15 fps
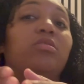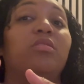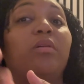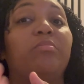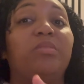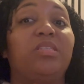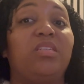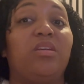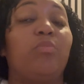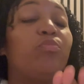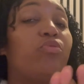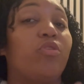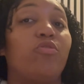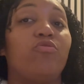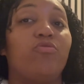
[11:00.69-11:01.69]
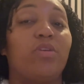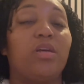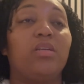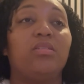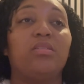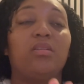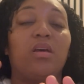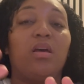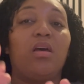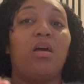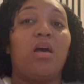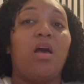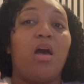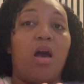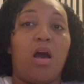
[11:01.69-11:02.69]
I'm seeing progress,
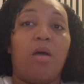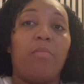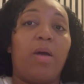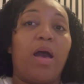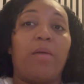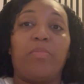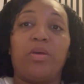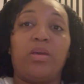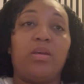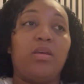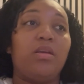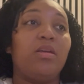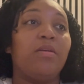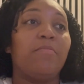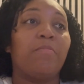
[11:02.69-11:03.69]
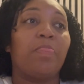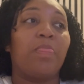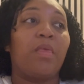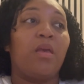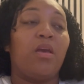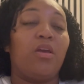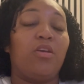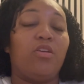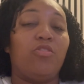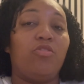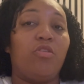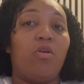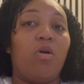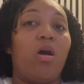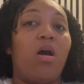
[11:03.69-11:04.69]
I'm happy. You
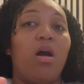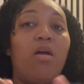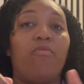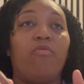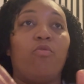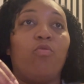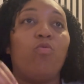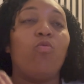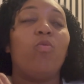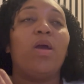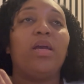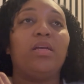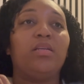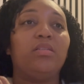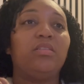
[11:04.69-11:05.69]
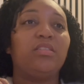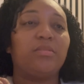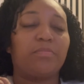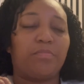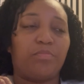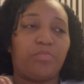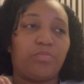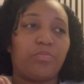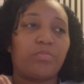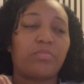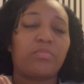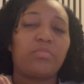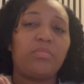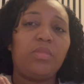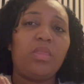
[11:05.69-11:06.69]
know, I've always
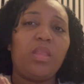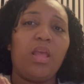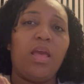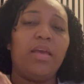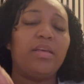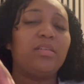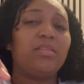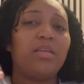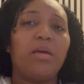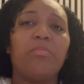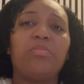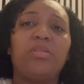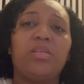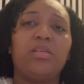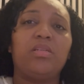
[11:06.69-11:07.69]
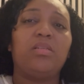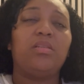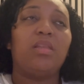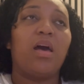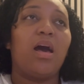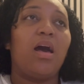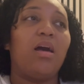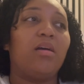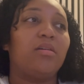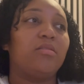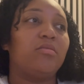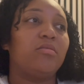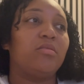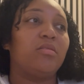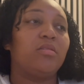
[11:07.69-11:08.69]
accepted that
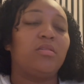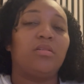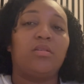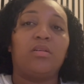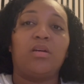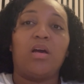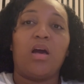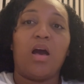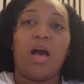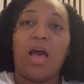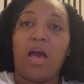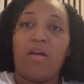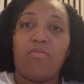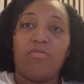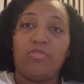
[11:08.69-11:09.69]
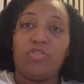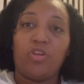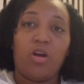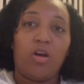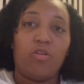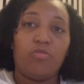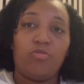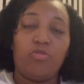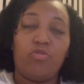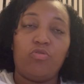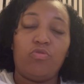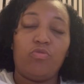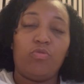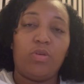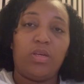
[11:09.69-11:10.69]
I have a child
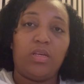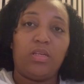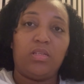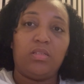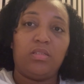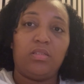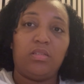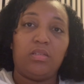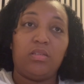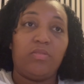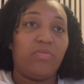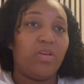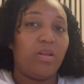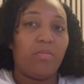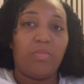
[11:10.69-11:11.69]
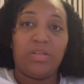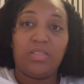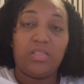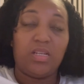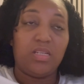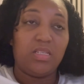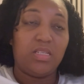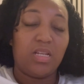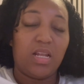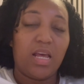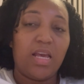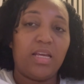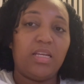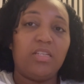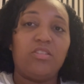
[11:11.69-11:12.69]
who is developmentally
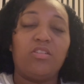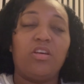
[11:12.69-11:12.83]
delayed.